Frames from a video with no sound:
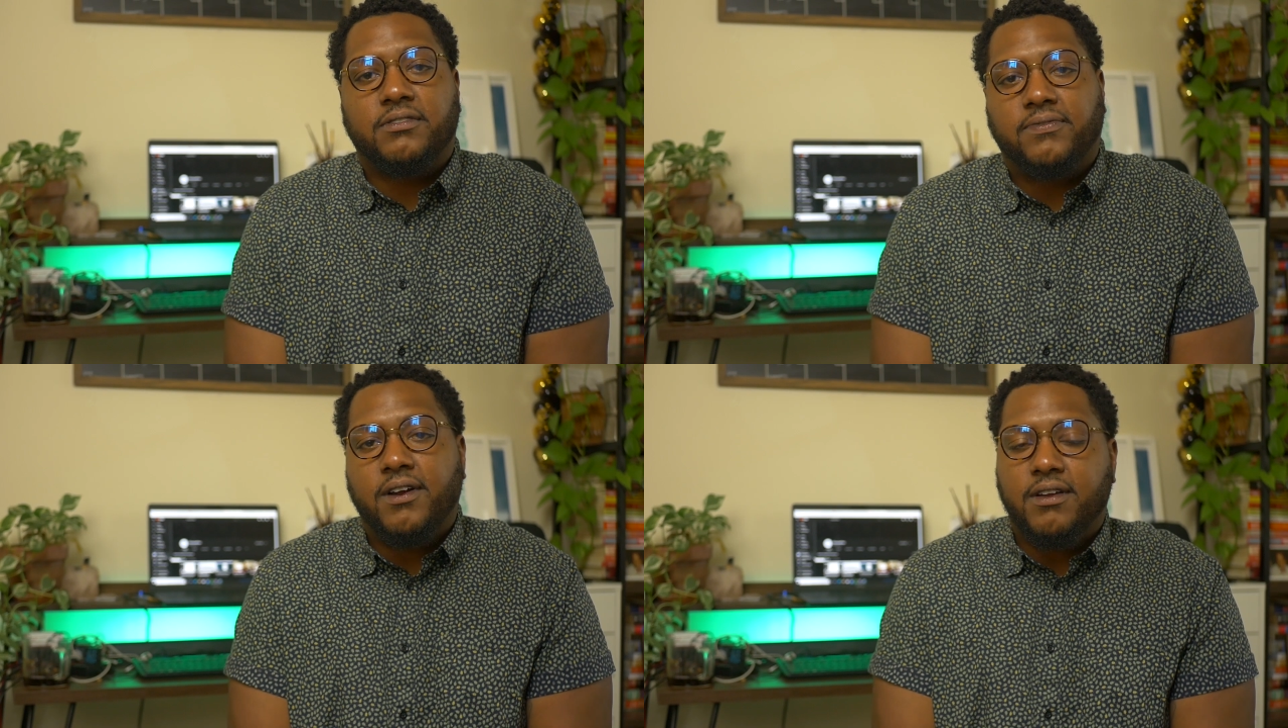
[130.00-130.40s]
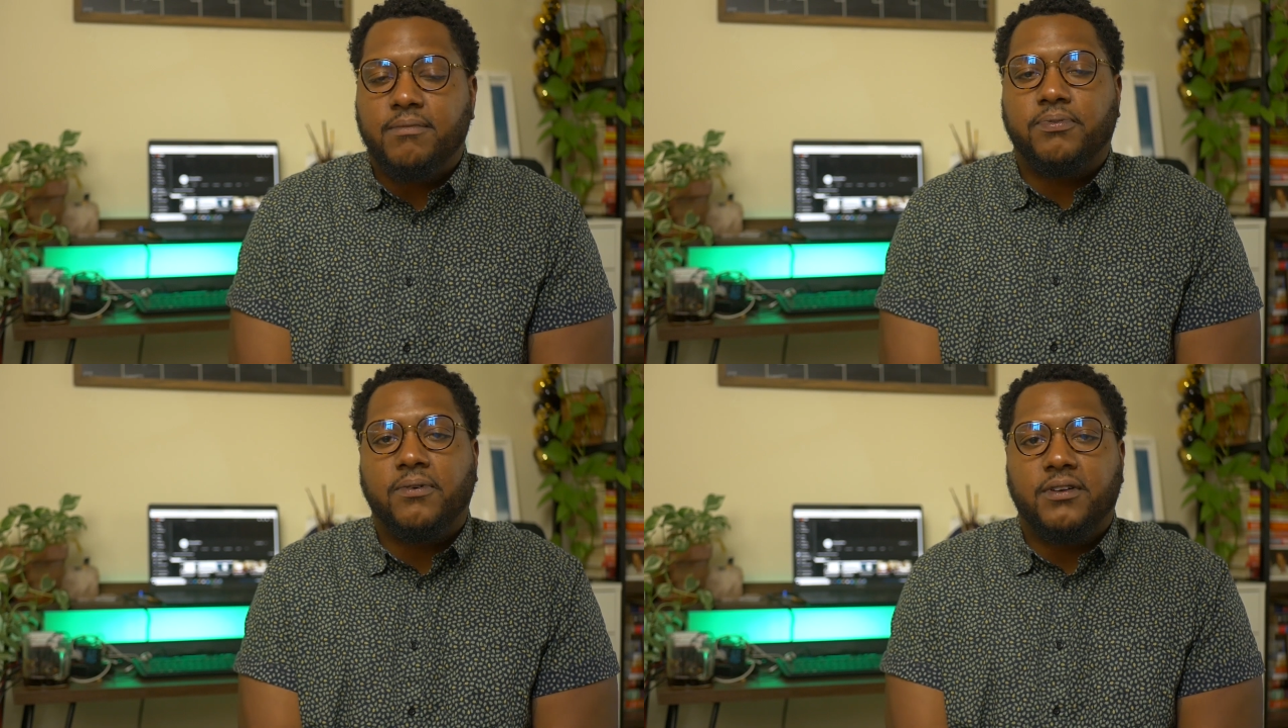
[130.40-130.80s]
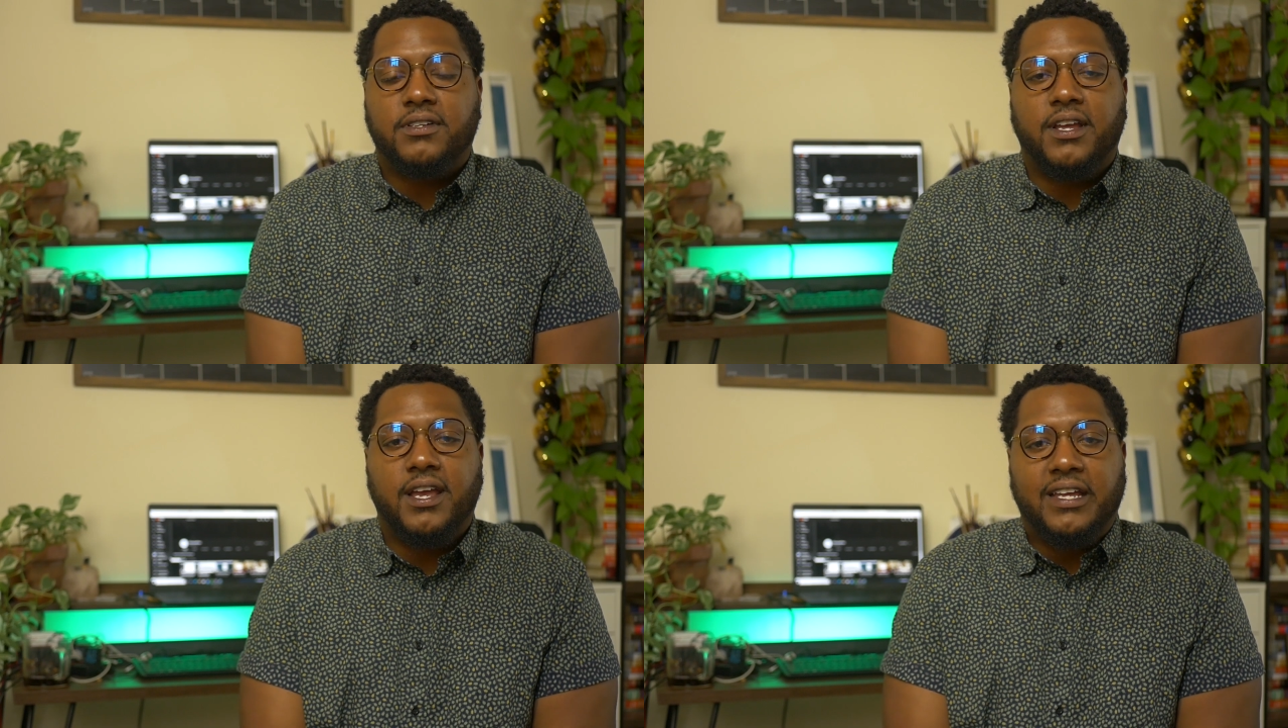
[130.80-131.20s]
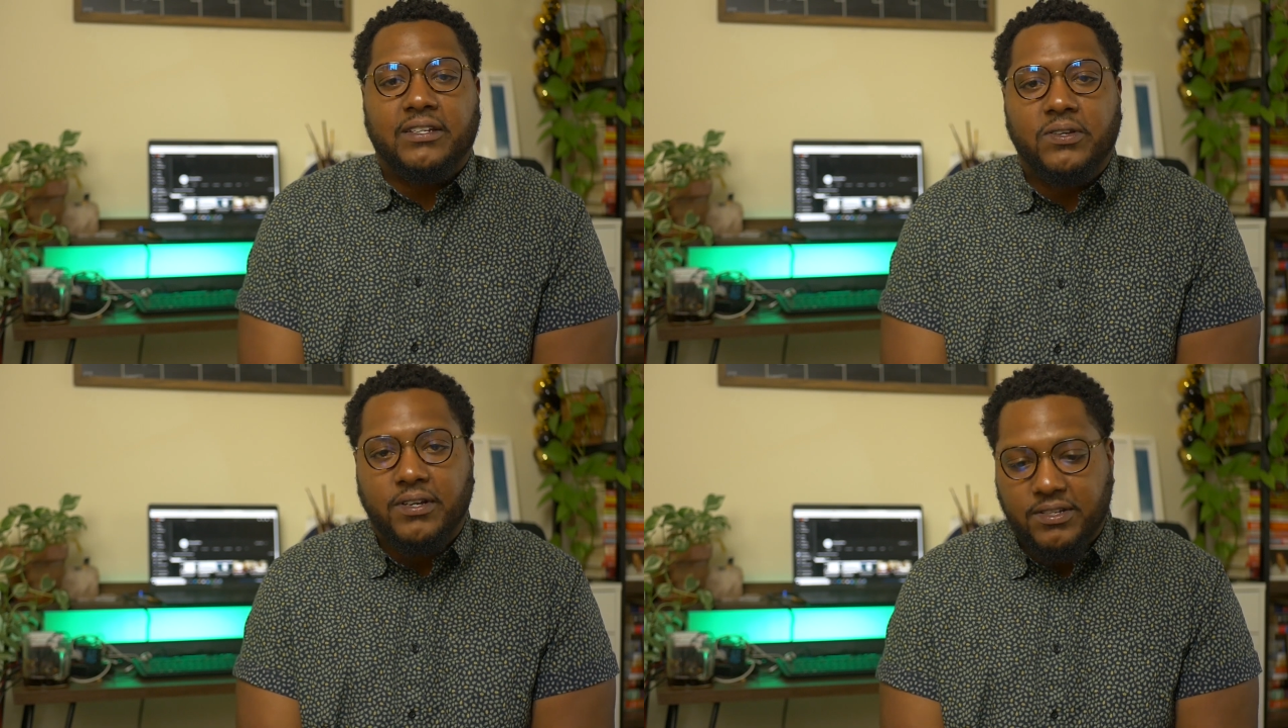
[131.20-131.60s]
is very important,
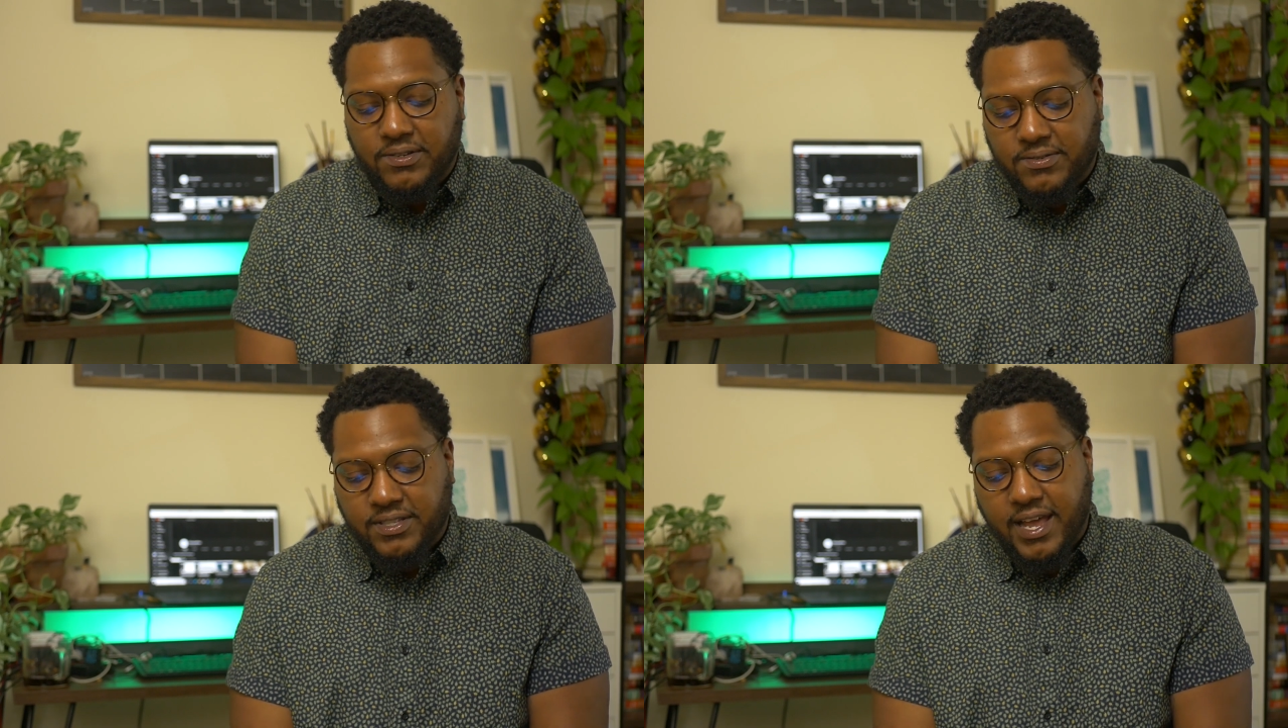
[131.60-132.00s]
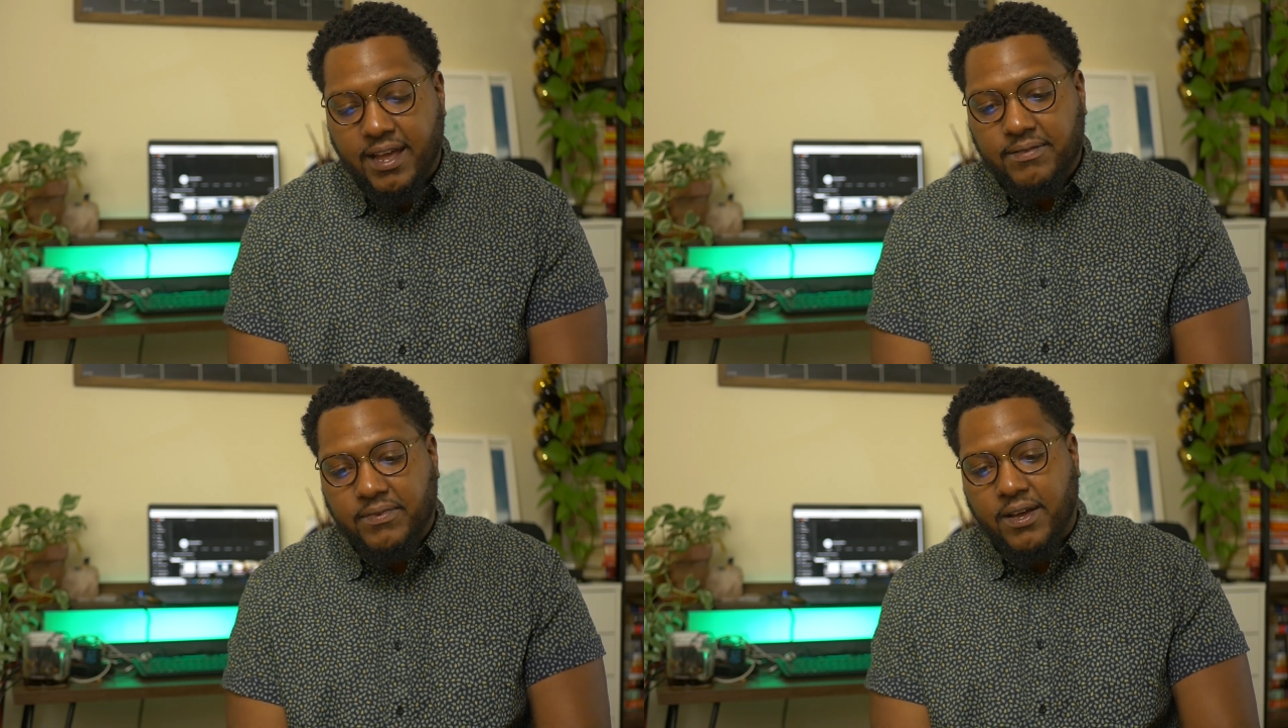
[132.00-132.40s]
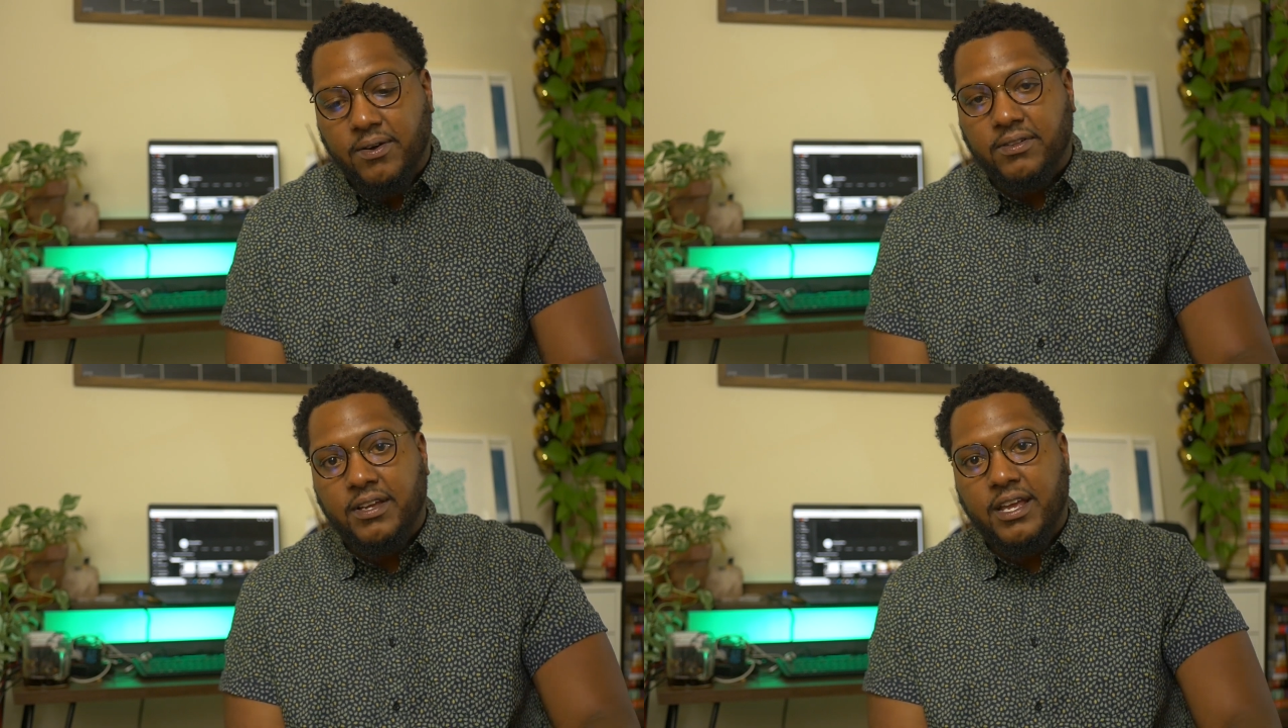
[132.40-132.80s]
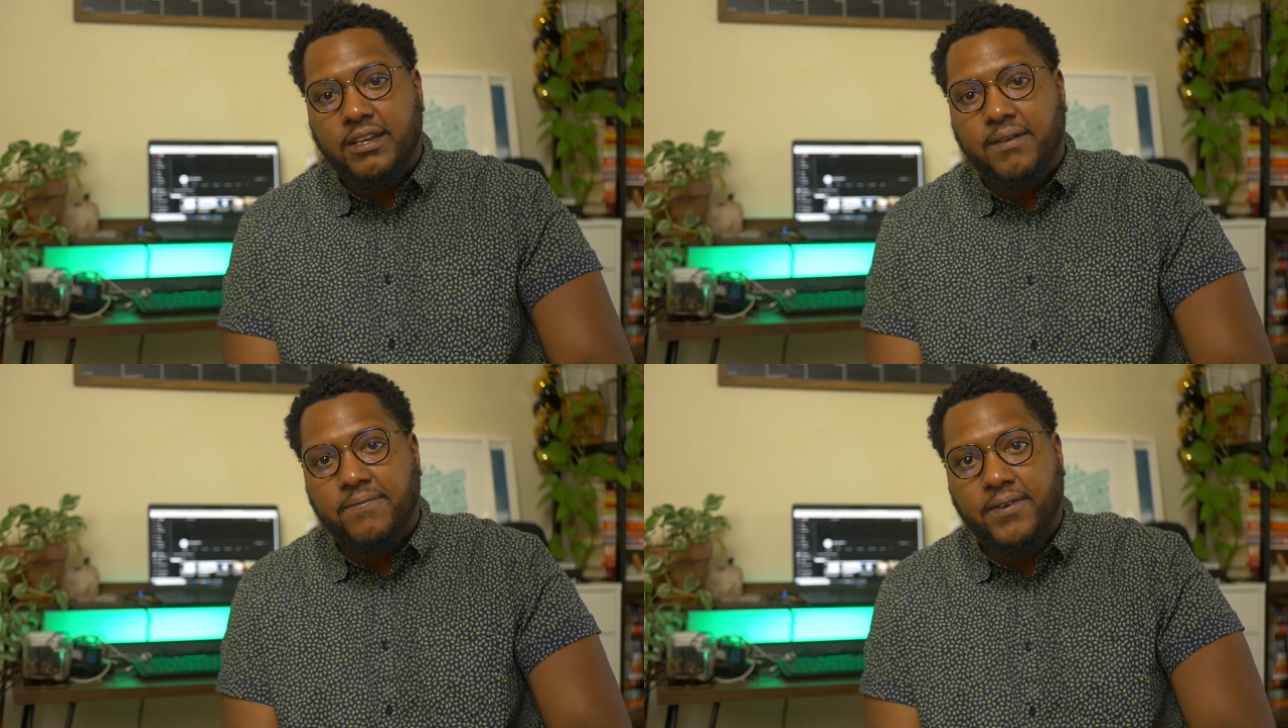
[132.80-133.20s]
and you can use that not only
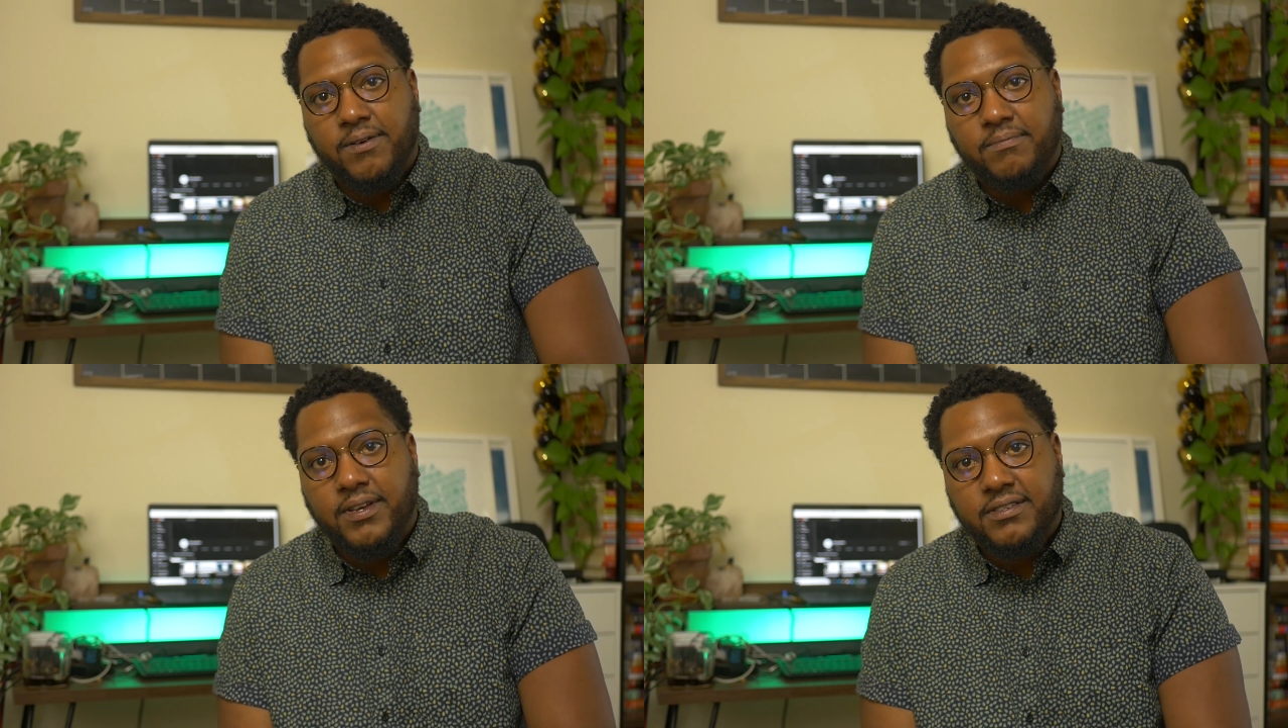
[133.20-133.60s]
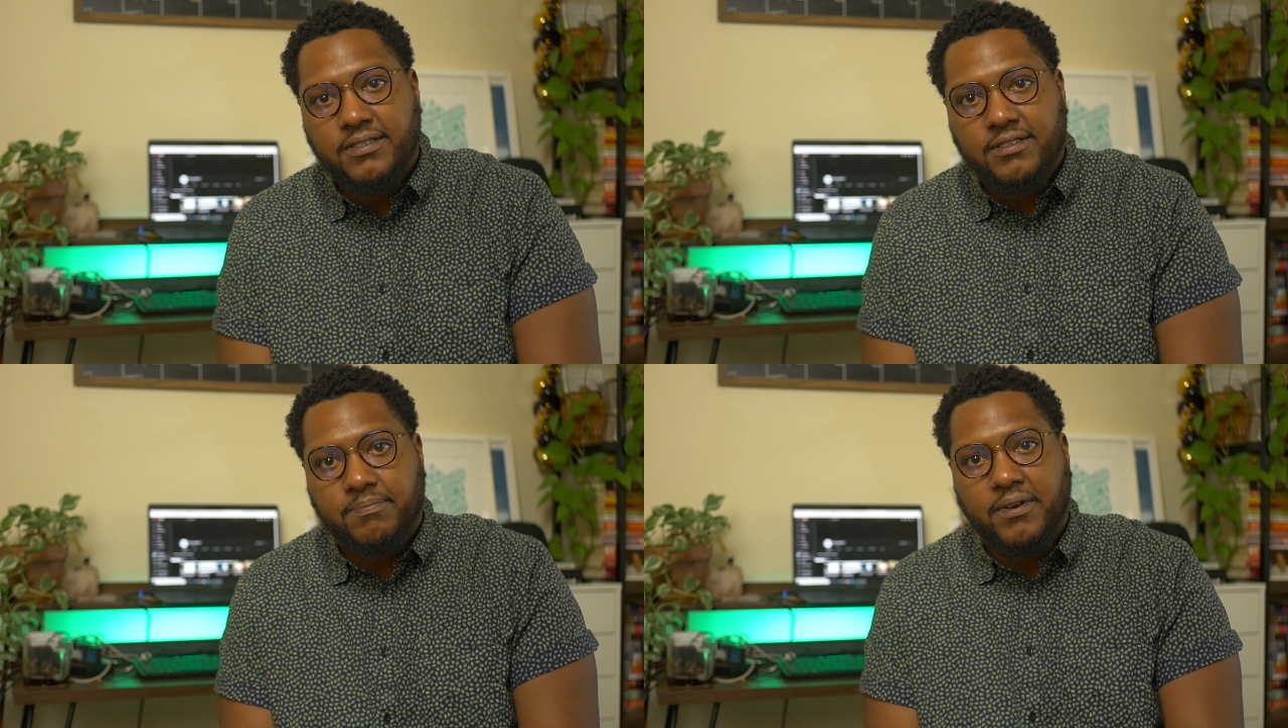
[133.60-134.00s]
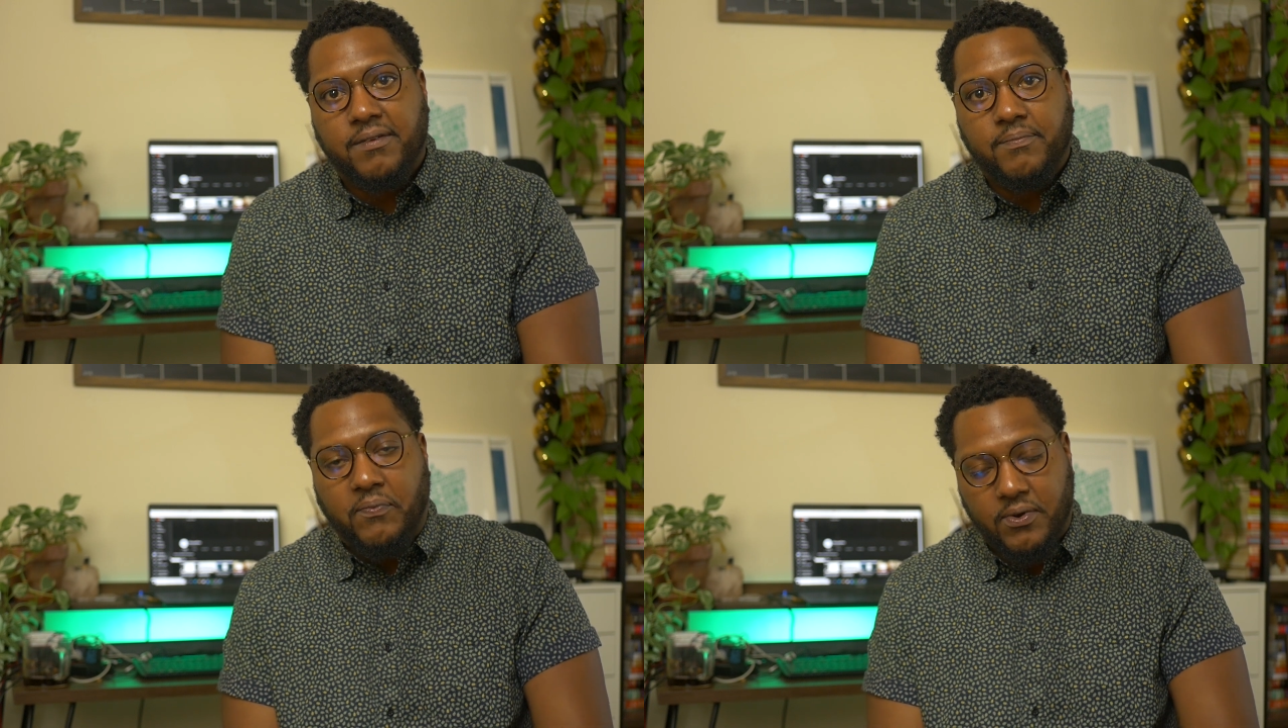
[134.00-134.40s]
in the film business but